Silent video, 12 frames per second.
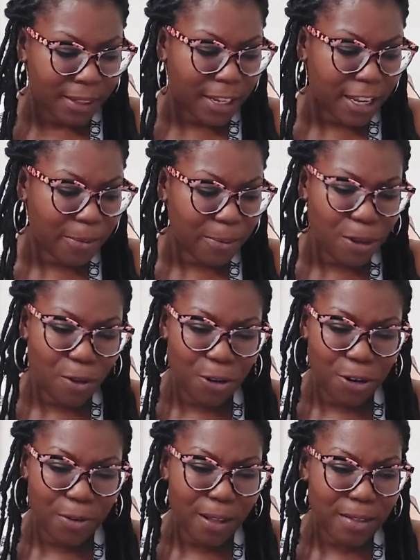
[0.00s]
They could be
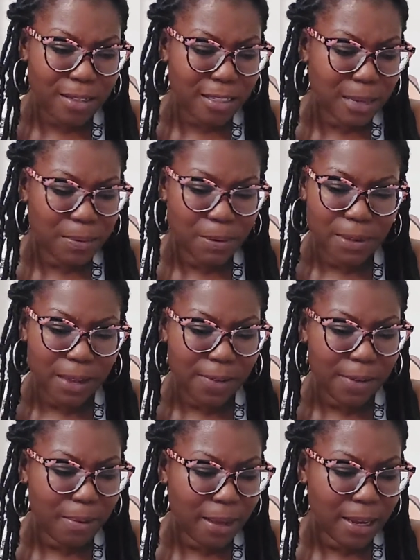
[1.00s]
going around sleeping with
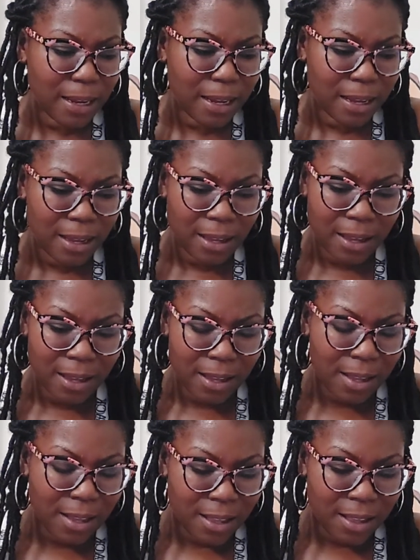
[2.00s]
everybody
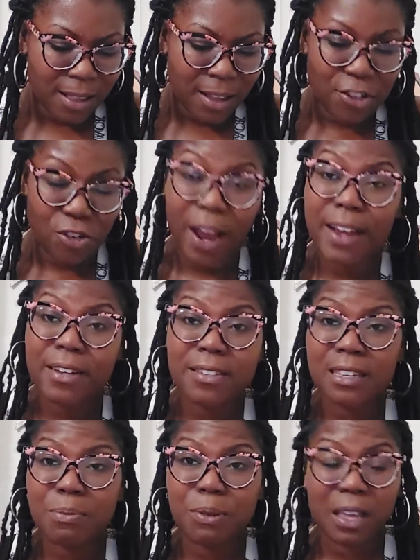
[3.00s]
or trying to
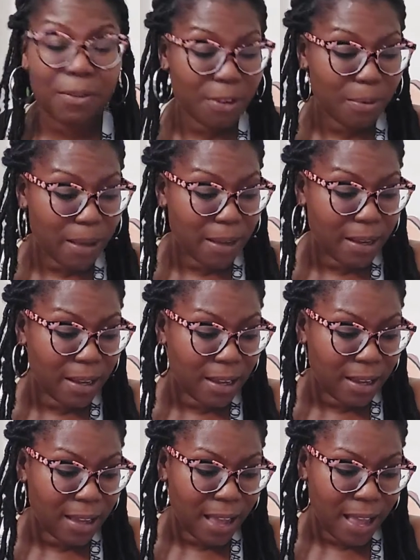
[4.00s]
sleep with
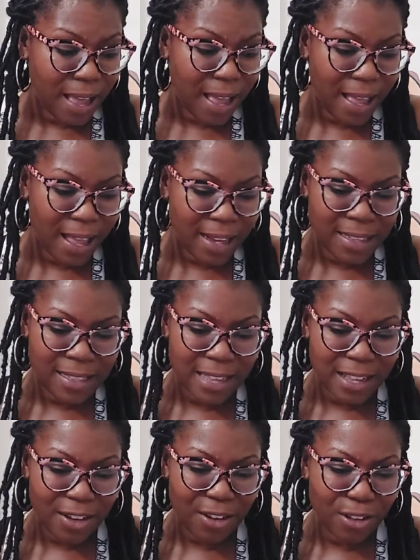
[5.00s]
everybody. And it's
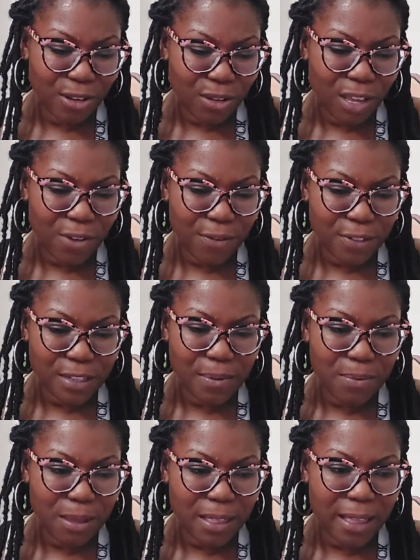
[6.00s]
like they're looking for
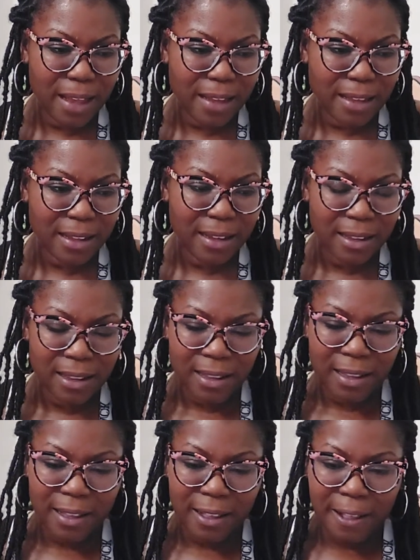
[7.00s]
something that
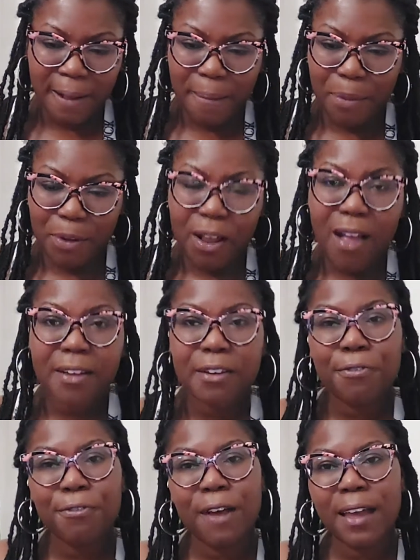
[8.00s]
they're not going
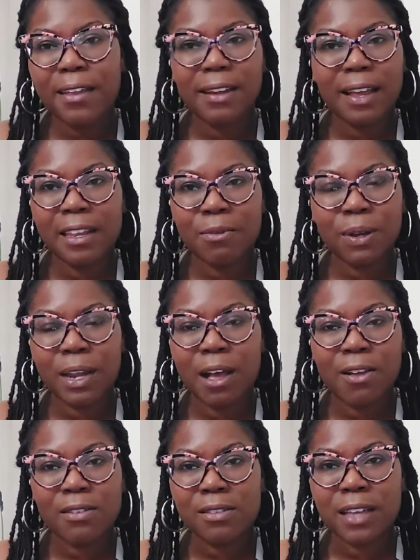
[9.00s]
to find in anyone
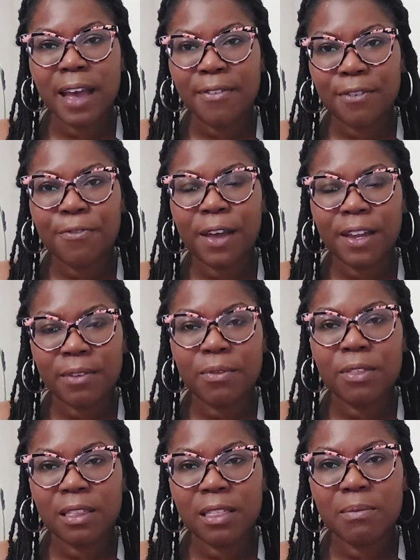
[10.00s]
else. They have to find it
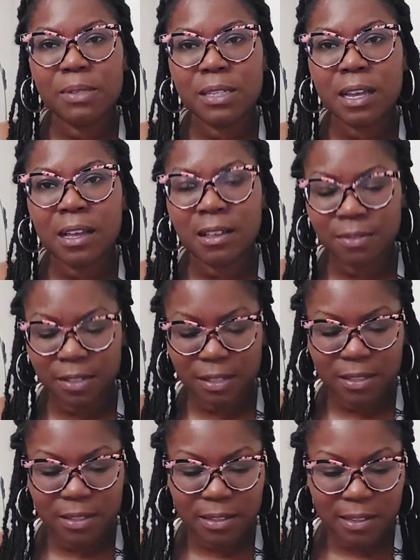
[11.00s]
within themselves.
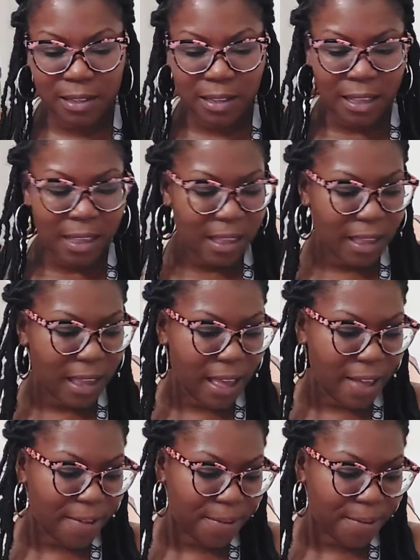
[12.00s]
Yeah.